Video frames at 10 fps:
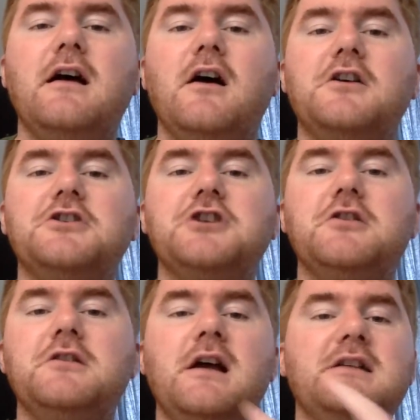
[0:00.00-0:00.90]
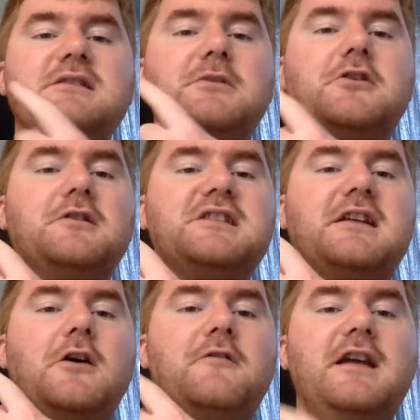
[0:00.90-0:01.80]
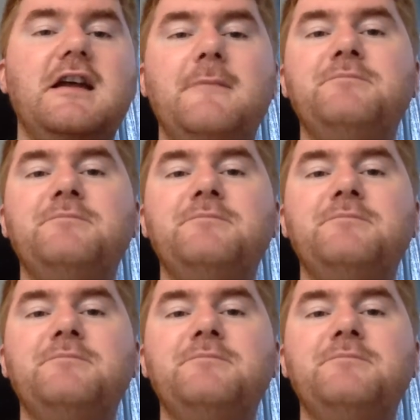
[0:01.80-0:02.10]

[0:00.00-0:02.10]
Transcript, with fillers: I'm going to show you some of the content over here.